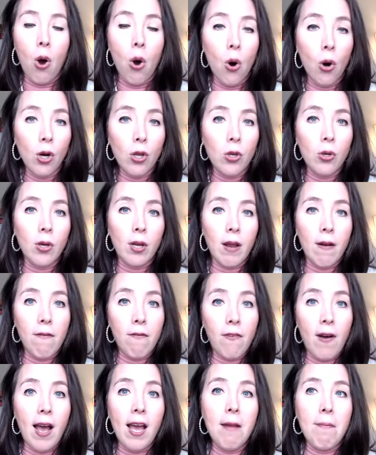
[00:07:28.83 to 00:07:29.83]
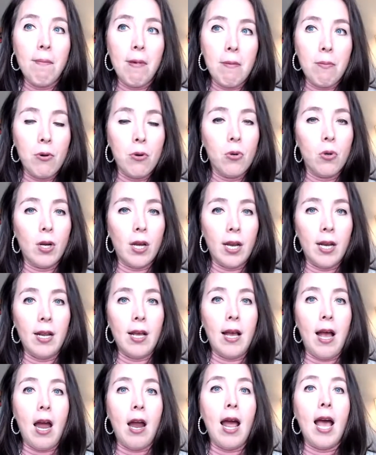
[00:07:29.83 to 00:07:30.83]
Or you can find people who
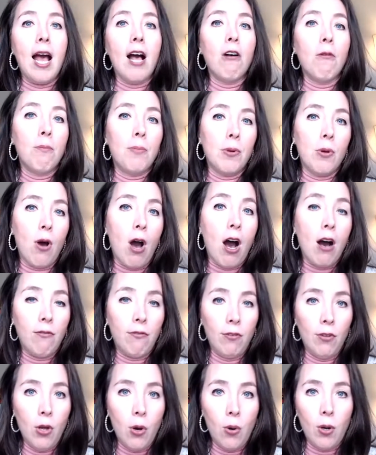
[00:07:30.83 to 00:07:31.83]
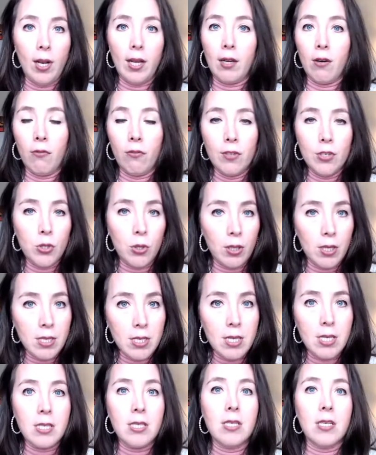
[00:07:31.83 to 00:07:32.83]
can help you offload, like a virtual
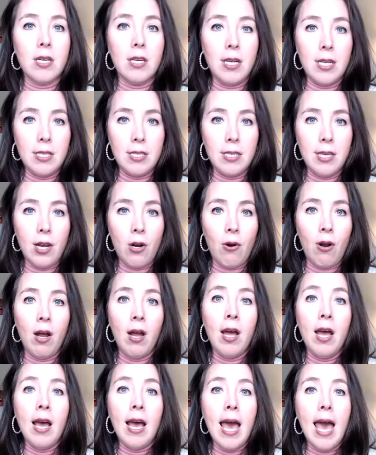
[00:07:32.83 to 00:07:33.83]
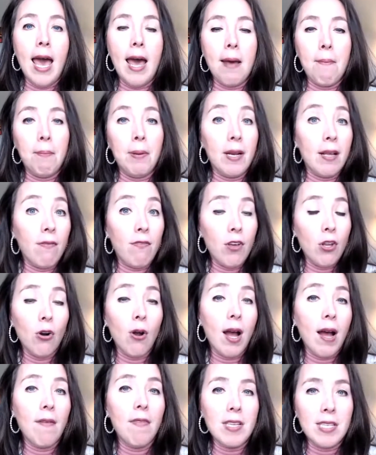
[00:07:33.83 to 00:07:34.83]
assistant, etc. But if you
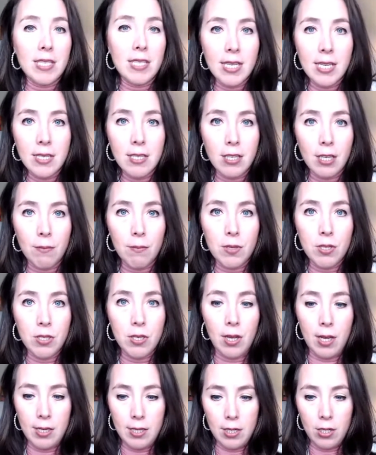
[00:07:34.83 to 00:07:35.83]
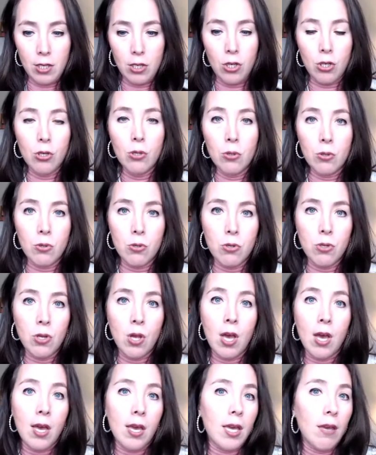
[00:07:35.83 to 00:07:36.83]
don't have the systems to
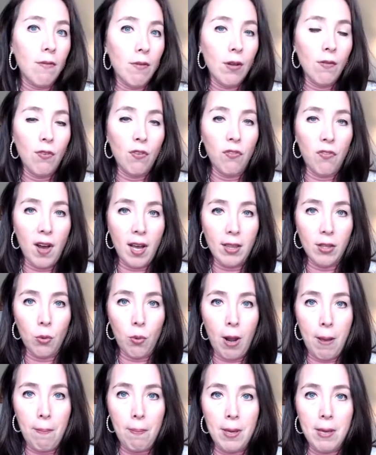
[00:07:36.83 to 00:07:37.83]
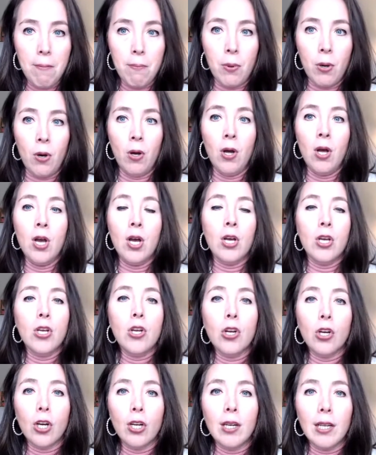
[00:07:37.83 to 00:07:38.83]
use, even if you find the right people,
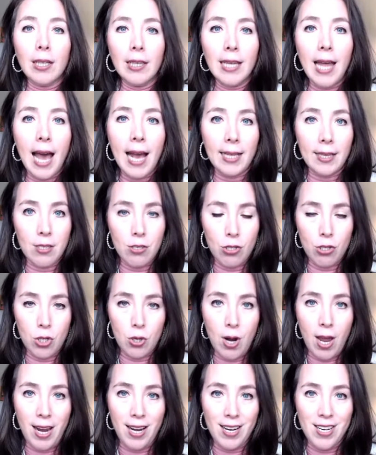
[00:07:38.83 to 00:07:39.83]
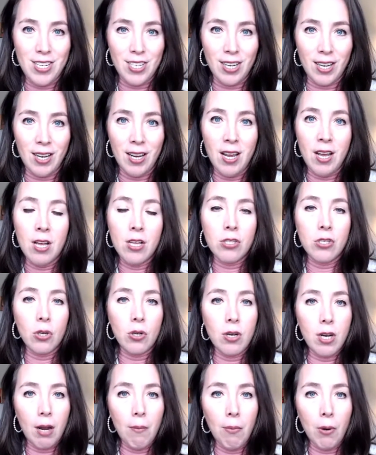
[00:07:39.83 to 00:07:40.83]
you're going to lack the strategy. So
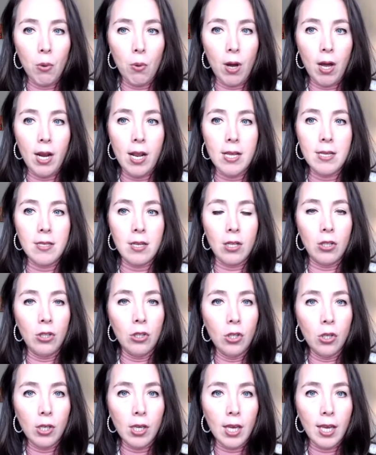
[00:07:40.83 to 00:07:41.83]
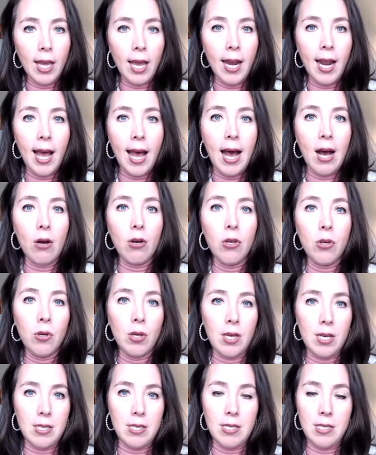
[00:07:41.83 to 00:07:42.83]
number one is looking at how
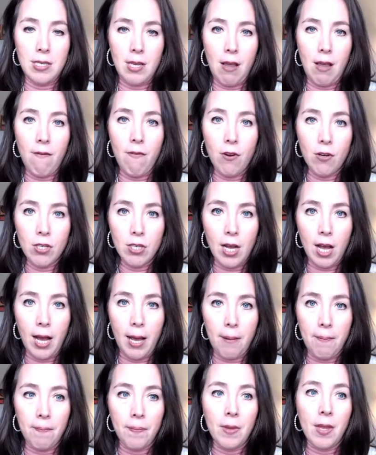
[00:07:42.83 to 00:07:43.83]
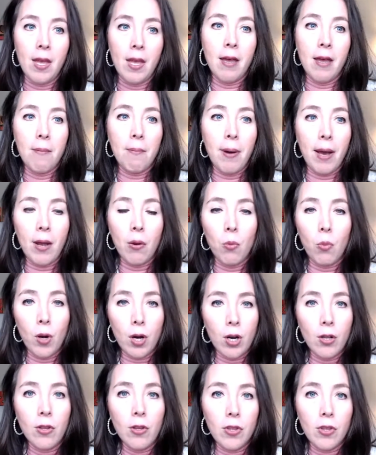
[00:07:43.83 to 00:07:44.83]
you can save your time by
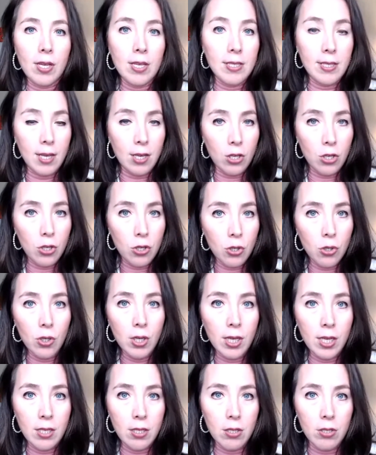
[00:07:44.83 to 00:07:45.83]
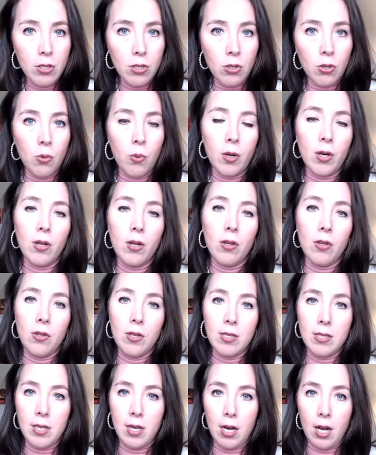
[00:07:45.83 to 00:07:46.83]
what are the things that you need to do, what are the
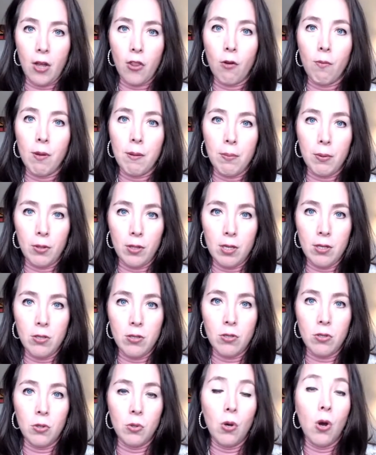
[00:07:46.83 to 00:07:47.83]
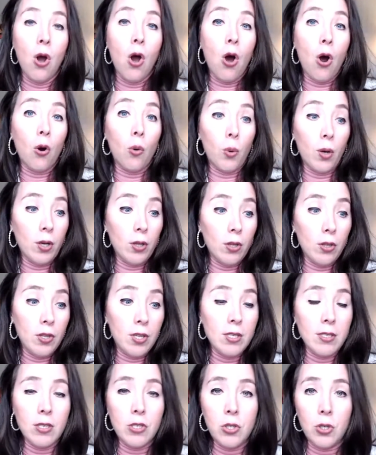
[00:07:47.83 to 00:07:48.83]
things that other people need to do, or what are the
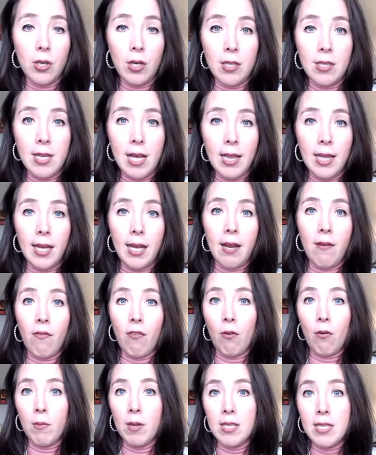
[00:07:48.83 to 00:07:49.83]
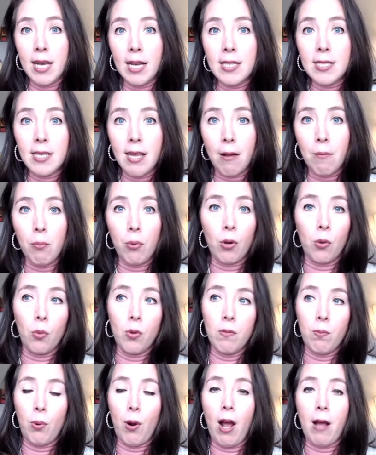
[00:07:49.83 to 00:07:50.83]
things that you can delegate from a tech standpoint
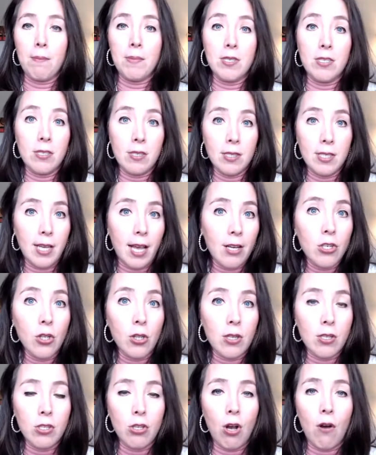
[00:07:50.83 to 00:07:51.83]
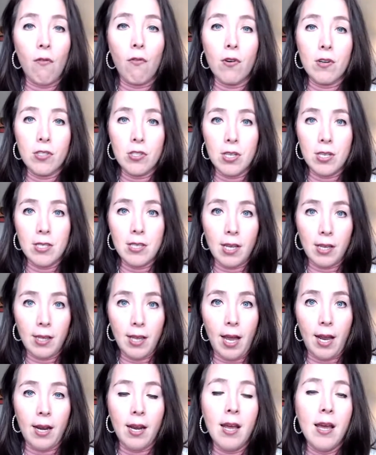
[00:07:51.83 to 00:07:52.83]
with perhaps scheduling softwares, things like
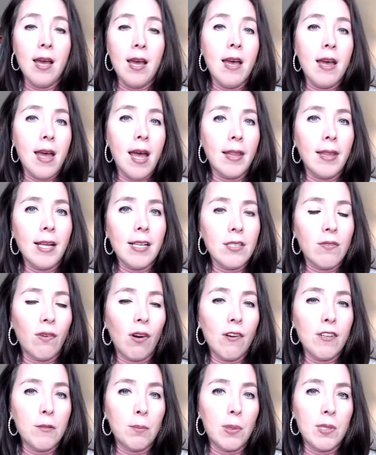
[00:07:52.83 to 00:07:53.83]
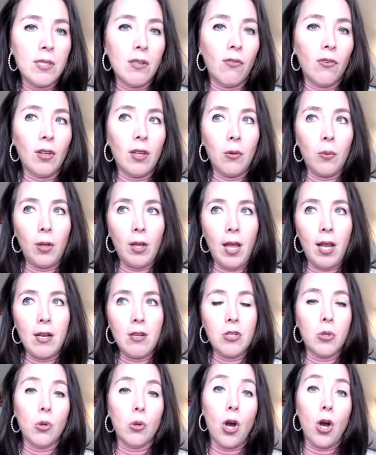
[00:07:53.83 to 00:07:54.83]
that. And that's very specifically
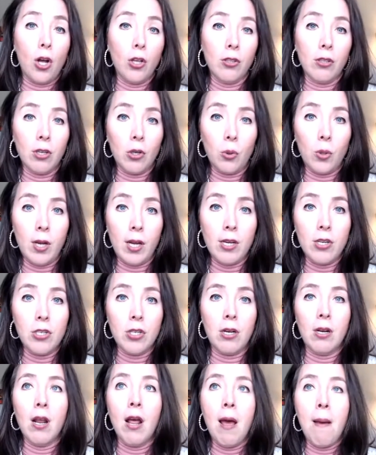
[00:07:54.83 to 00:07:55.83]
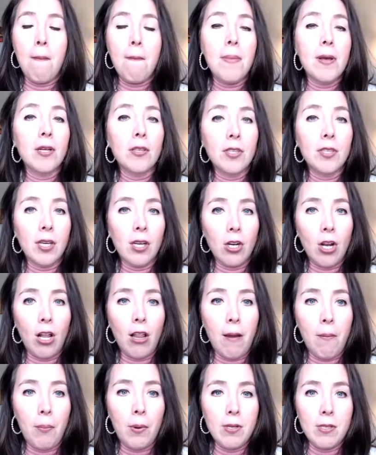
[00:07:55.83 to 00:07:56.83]
related to content creation, building an
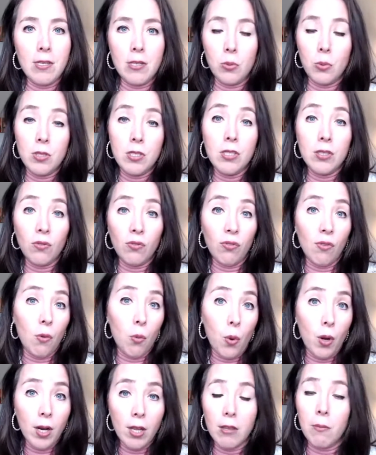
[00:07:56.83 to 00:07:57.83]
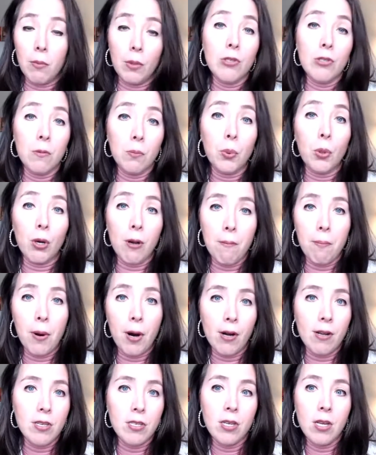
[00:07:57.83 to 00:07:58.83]
online presence, which is one of the most important
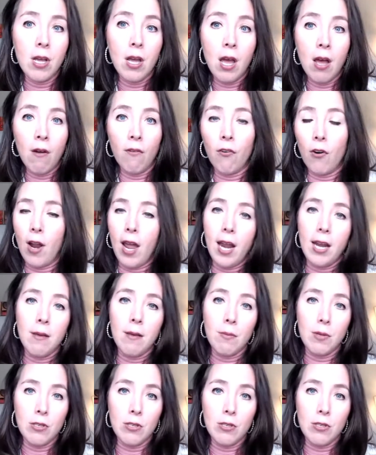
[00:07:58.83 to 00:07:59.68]
parts for any